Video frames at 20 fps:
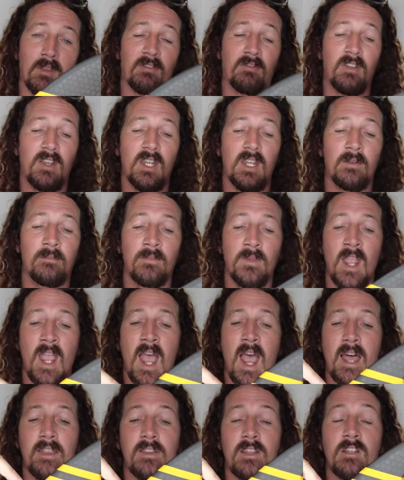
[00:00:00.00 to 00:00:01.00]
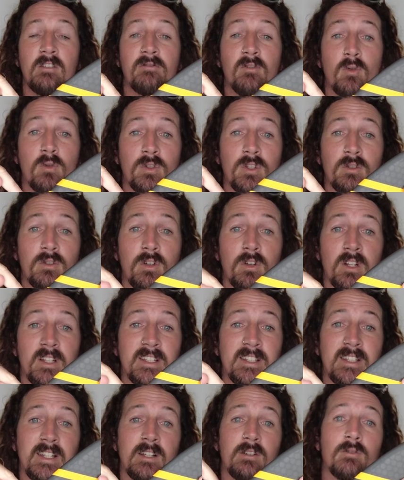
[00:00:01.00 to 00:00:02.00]
the fin in, and then you've also got a
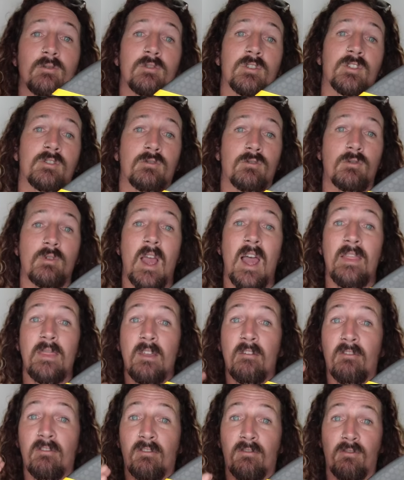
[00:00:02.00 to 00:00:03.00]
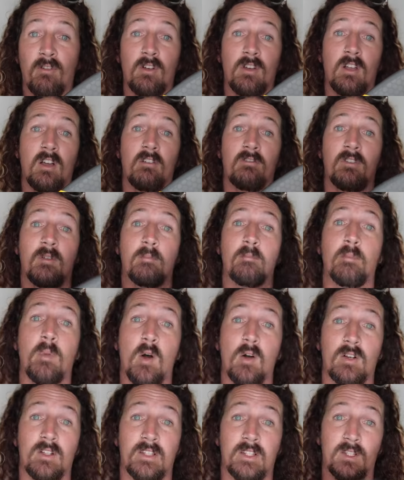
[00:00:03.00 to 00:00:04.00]
single screw at the front of the
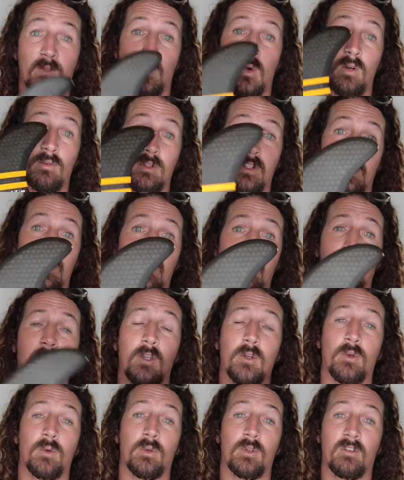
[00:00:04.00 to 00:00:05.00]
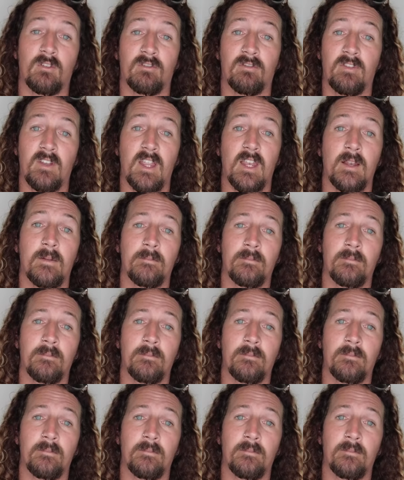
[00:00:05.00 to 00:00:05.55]
box as well to secure your fin.